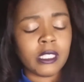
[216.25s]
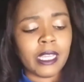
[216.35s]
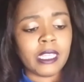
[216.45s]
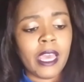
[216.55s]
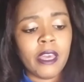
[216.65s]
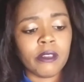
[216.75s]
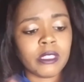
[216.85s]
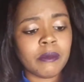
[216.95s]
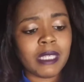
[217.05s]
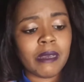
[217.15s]
like hell,
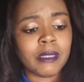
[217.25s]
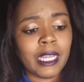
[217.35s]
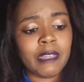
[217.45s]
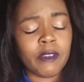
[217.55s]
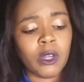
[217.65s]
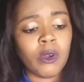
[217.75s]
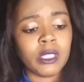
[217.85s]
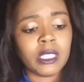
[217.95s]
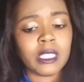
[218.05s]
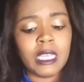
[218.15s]
sometimes not even
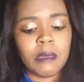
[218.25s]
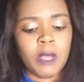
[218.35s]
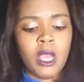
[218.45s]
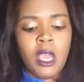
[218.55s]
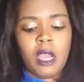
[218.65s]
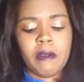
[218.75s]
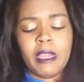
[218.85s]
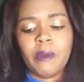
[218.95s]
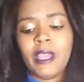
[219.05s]
going to sleep, all right?